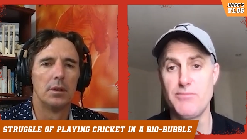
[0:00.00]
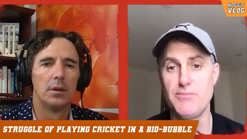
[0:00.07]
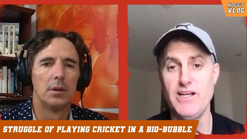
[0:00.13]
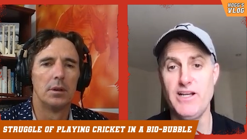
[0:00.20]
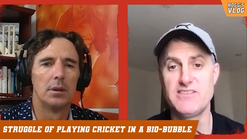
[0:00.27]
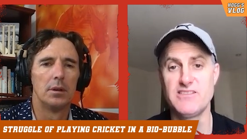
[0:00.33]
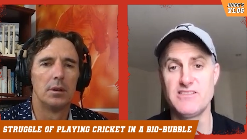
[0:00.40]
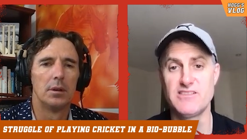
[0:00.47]

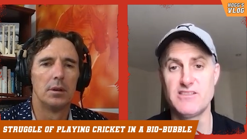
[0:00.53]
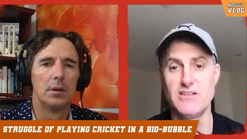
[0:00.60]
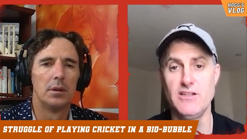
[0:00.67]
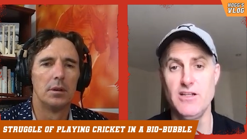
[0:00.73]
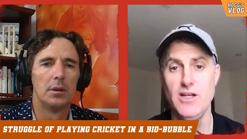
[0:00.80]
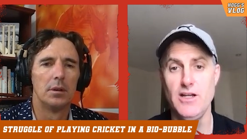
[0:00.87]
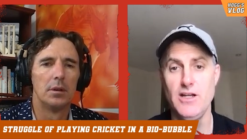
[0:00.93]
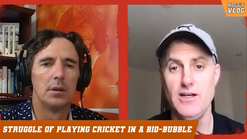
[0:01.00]
Speaker 1: basis. And
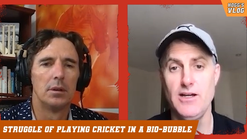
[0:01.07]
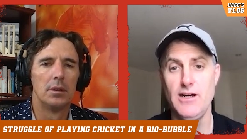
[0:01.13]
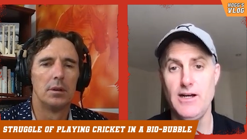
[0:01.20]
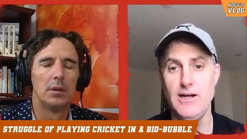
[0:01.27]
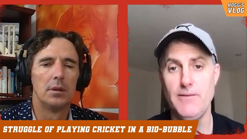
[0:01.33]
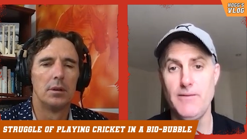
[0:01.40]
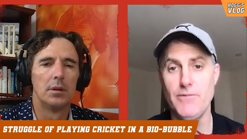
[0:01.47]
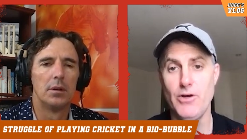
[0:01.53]

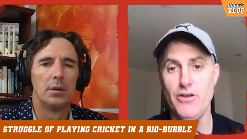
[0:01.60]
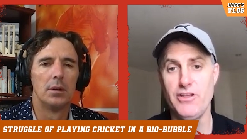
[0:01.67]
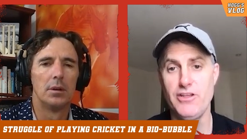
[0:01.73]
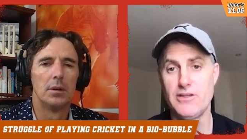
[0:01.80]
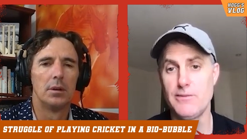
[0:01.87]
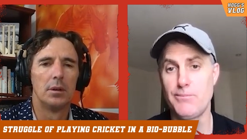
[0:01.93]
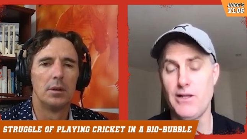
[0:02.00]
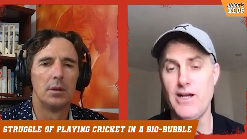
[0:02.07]
um, I
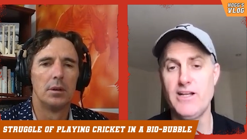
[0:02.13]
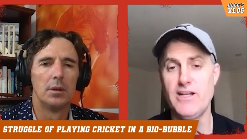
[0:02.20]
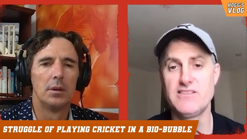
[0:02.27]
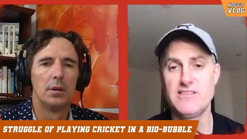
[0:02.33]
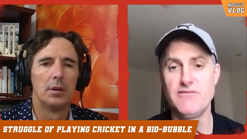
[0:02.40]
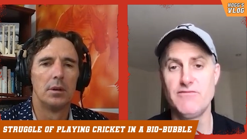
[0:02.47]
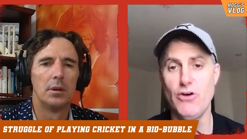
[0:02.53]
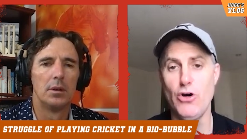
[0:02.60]
think the
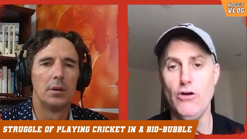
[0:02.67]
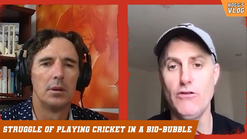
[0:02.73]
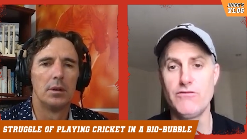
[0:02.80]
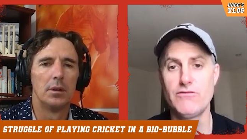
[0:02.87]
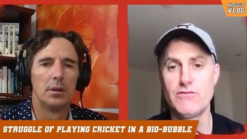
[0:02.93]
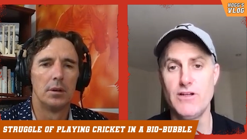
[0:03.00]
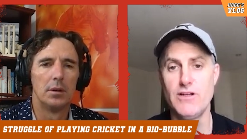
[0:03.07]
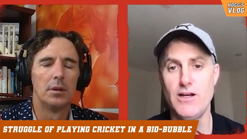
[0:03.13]
players
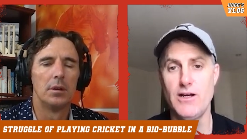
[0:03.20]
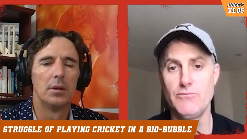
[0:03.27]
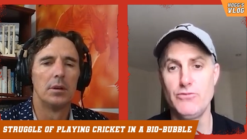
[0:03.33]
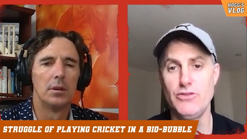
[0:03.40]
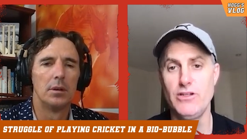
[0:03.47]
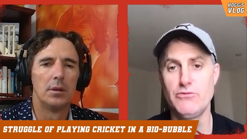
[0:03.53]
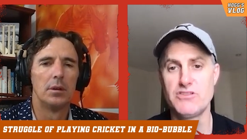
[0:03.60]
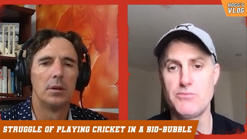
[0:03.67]
involved um,
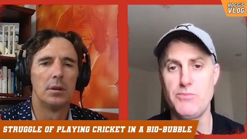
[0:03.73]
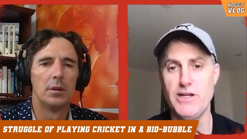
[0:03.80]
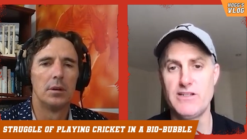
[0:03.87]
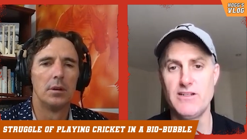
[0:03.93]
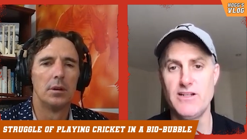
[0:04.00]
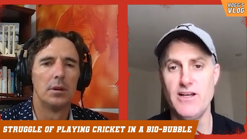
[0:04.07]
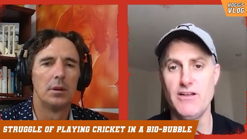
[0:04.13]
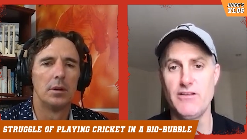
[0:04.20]
really
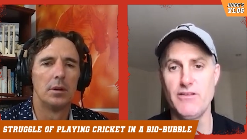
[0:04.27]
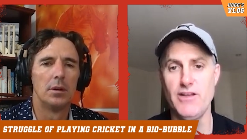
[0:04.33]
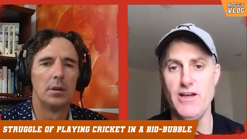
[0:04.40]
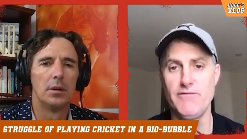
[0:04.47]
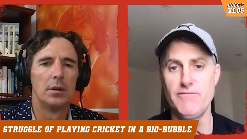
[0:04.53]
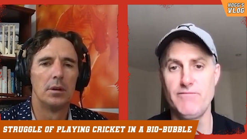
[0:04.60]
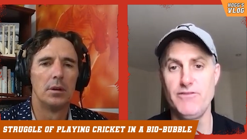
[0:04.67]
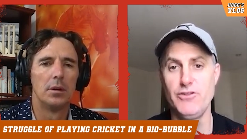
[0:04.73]
respected our,
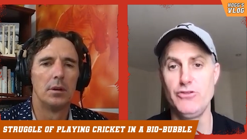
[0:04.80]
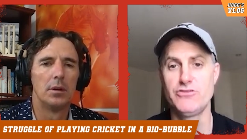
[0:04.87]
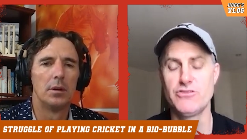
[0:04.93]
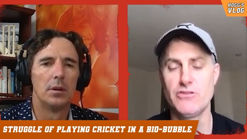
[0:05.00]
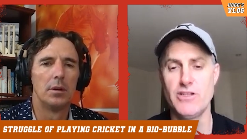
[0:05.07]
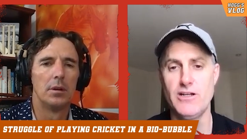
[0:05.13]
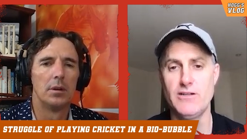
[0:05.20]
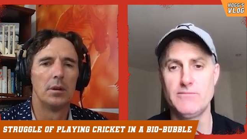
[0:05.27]
our views
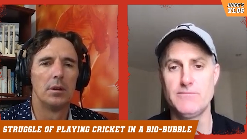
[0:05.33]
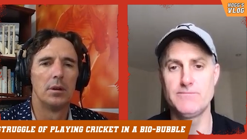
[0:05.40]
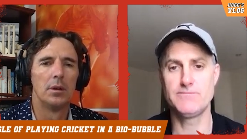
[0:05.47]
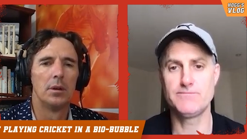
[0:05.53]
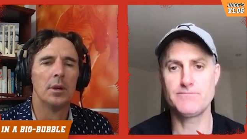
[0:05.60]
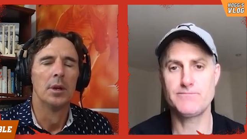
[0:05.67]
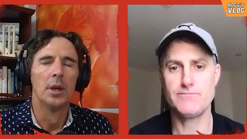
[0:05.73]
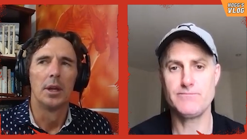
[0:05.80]
on that.
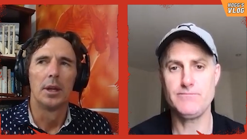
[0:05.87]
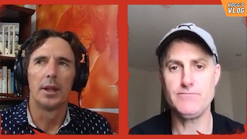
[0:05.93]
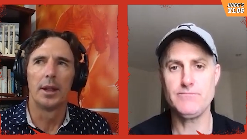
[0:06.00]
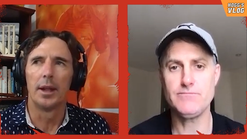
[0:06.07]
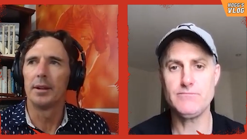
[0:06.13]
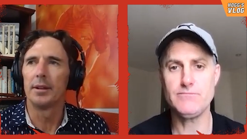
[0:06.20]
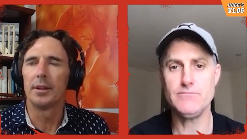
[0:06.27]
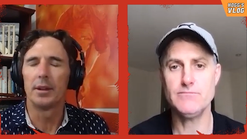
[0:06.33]

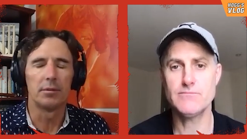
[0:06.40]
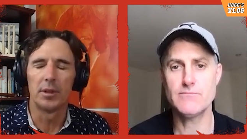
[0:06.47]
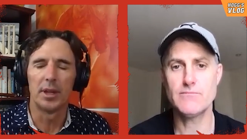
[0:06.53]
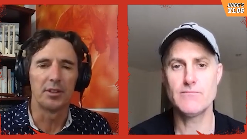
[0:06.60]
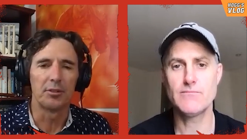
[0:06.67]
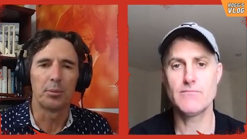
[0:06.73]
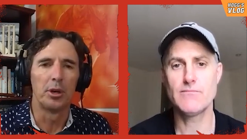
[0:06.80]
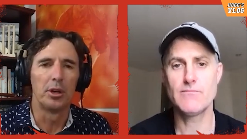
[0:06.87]
Speaker 2: Yeah,
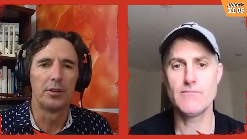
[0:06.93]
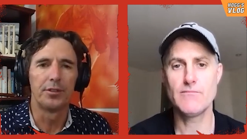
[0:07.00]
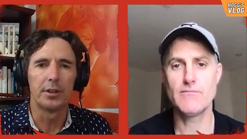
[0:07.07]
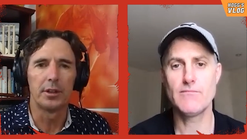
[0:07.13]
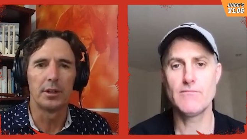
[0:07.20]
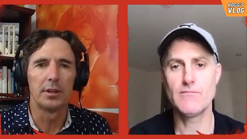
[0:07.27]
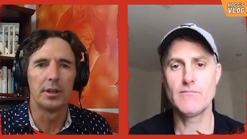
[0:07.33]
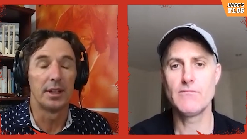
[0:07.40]
that's
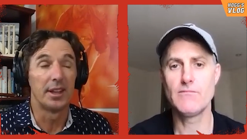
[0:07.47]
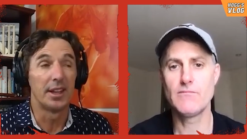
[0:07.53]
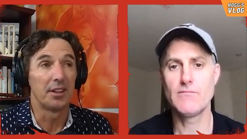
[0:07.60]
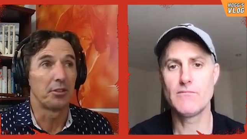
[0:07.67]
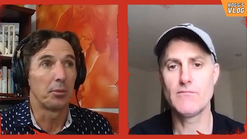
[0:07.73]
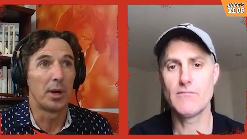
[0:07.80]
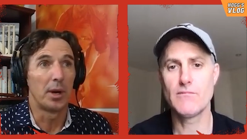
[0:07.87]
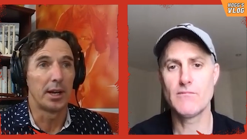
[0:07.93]
perfect. And that, that's
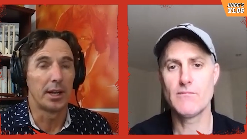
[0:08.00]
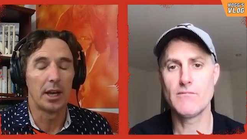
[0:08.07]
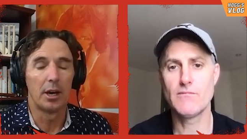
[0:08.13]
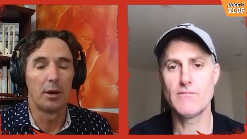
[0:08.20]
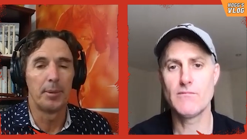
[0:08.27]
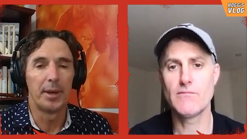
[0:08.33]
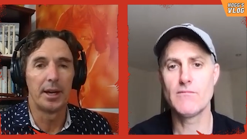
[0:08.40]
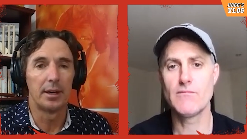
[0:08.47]
the way to go
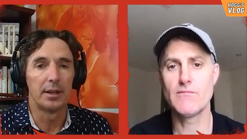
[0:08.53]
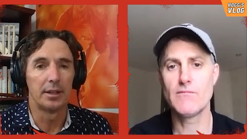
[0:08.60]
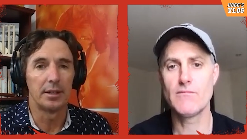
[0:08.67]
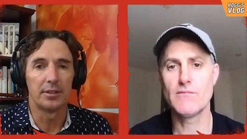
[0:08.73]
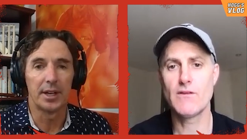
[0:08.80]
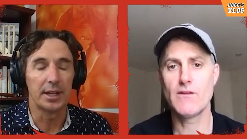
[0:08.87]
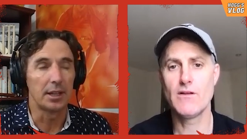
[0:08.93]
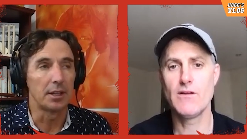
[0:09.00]
about it.
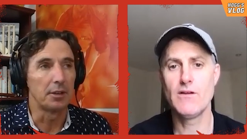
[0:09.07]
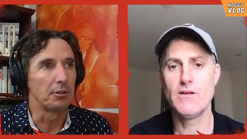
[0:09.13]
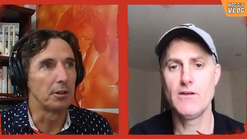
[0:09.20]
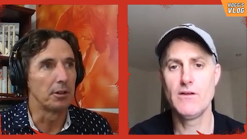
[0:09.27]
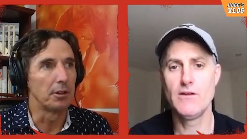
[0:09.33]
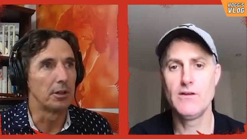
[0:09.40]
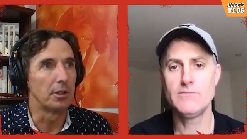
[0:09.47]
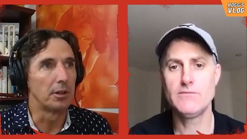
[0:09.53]
Exactly
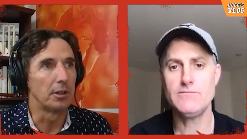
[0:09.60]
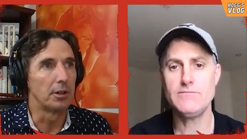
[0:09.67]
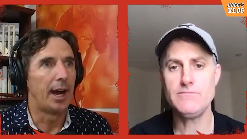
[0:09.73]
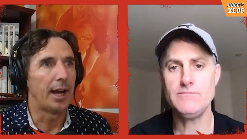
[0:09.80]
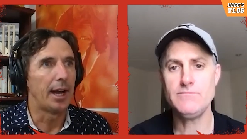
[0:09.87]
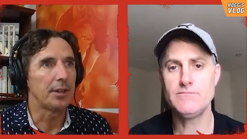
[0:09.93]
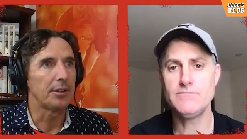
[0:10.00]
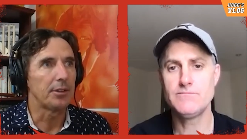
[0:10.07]
right.
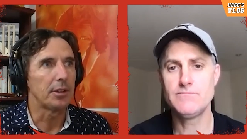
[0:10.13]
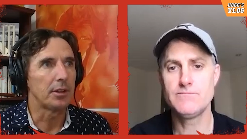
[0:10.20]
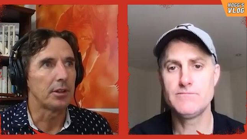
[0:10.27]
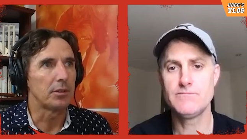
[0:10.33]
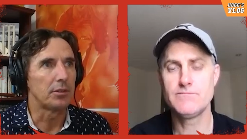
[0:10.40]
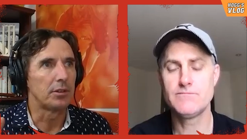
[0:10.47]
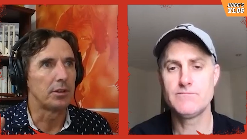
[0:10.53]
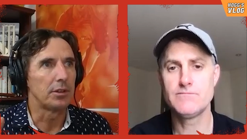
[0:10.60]
Uh,
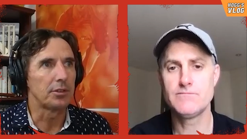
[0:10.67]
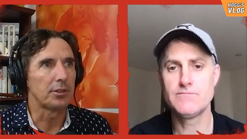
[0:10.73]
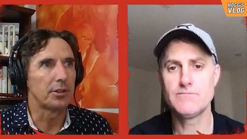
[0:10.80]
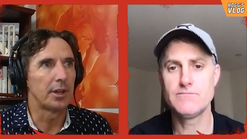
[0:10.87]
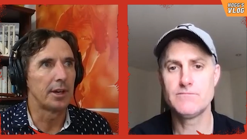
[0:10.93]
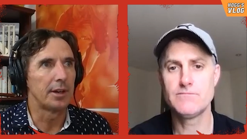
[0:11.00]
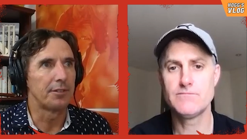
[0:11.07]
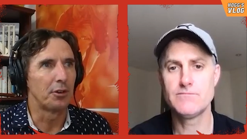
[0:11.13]
just
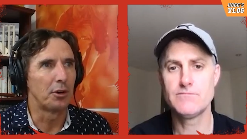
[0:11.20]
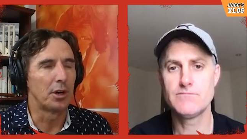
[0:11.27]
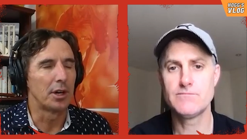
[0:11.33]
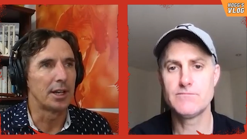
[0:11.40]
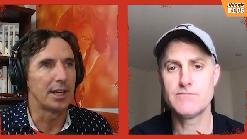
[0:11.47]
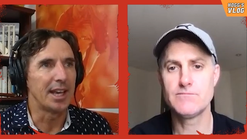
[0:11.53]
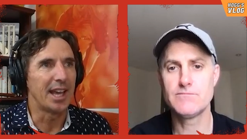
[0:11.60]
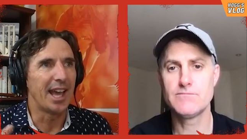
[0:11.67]
uh, finally,